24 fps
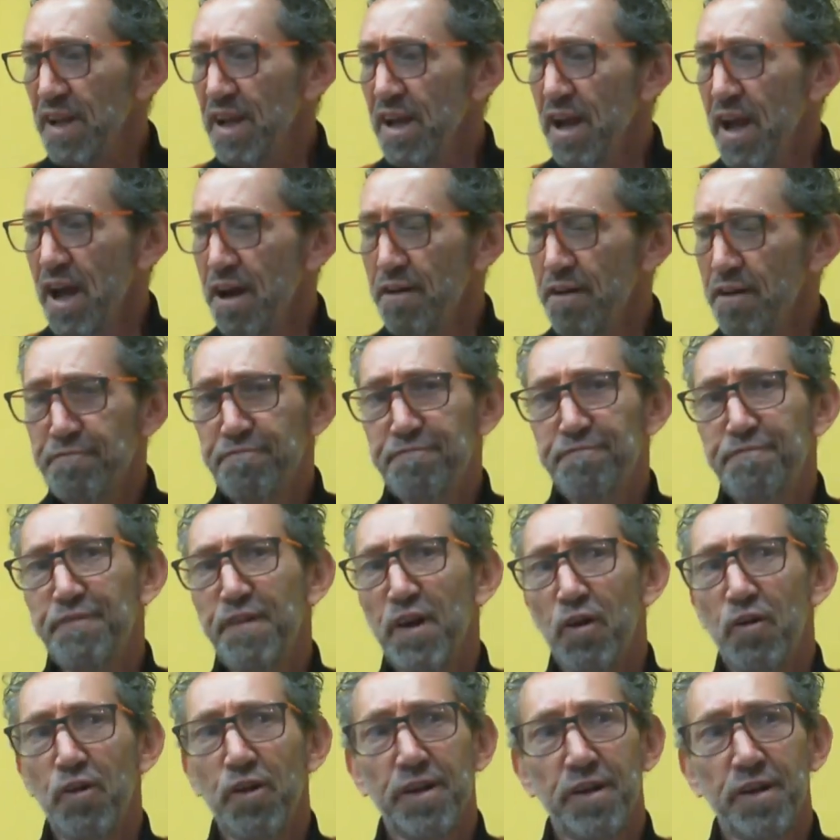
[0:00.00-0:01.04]

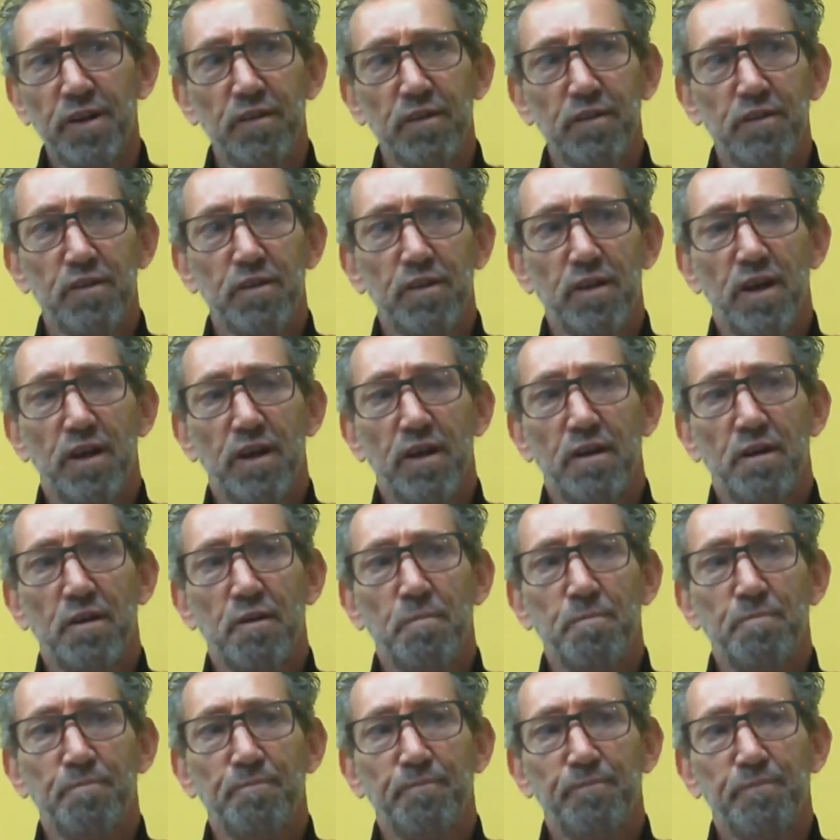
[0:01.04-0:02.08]
very
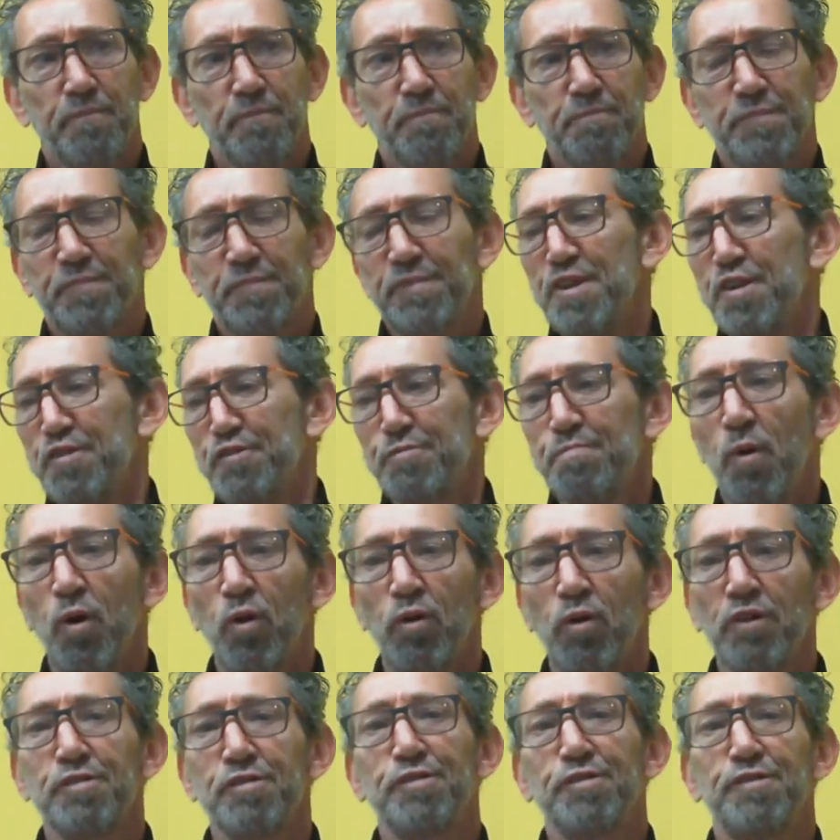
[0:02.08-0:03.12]
the
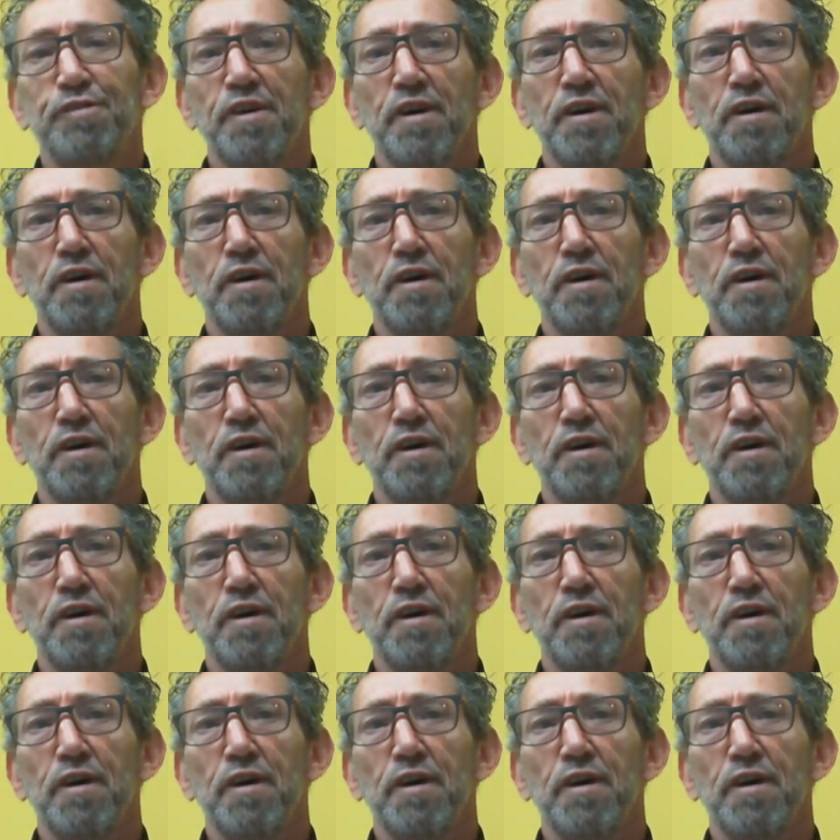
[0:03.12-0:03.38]
smallest.